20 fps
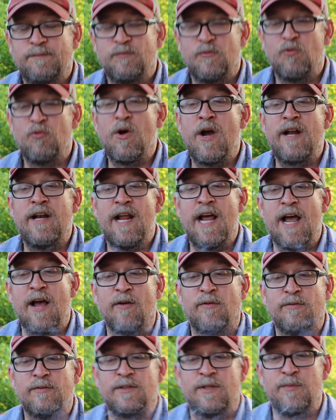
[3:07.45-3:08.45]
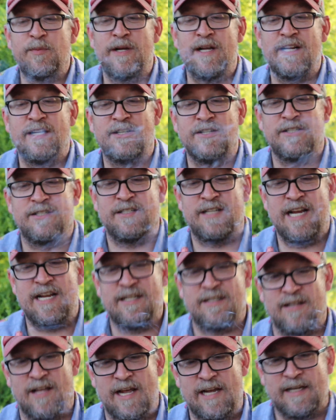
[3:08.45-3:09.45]
Right now, to me, it just
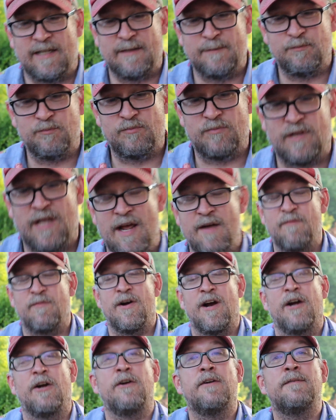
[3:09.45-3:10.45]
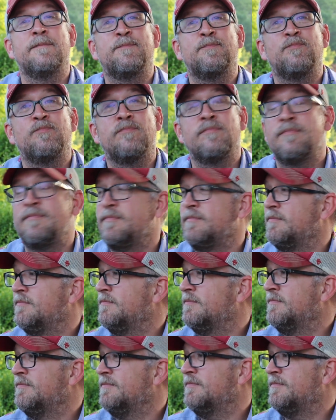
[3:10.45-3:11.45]
tastes like campfire.
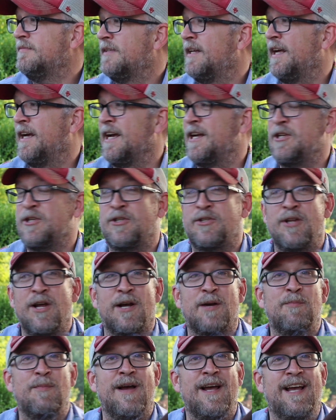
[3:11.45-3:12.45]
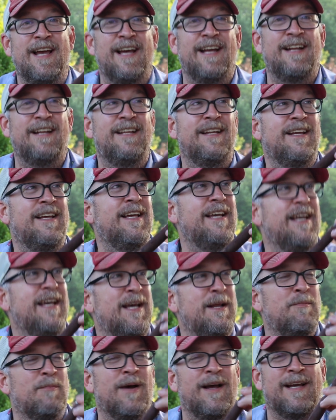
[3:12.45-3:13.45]
Like I stuck my head
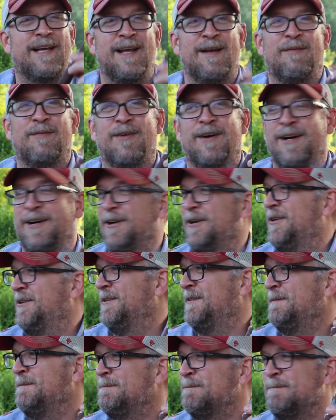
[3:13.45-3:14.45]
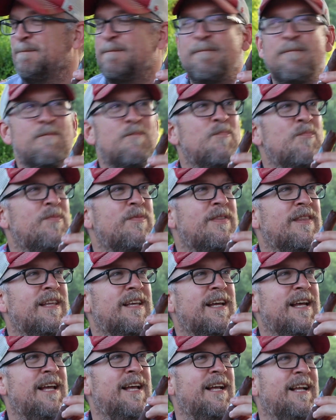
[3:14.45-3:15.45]
in my campfire
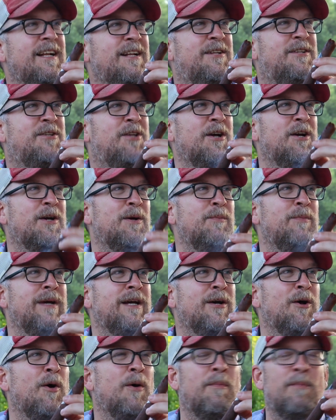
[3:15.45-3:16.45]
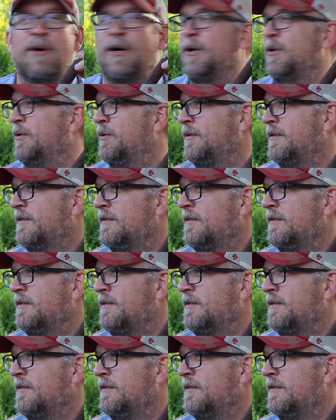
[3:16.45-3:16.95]
and took a big old pull.